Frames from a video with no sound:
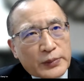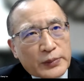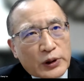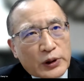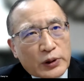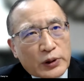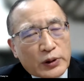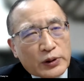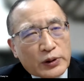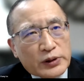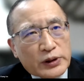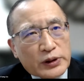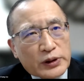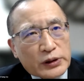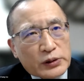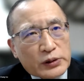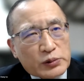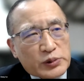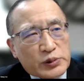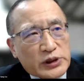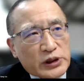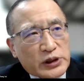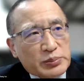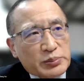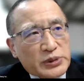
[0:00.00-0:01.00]
on the
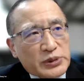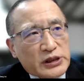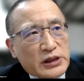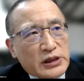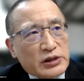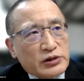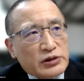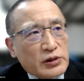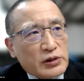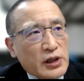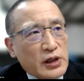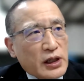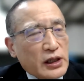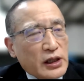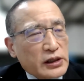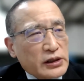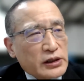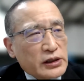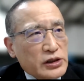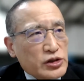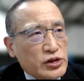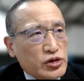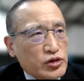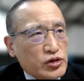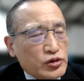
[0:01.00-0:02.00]
Korean Peninsula
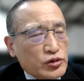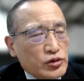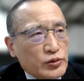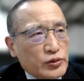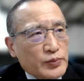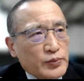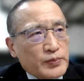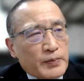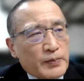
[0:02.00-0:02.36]
issue.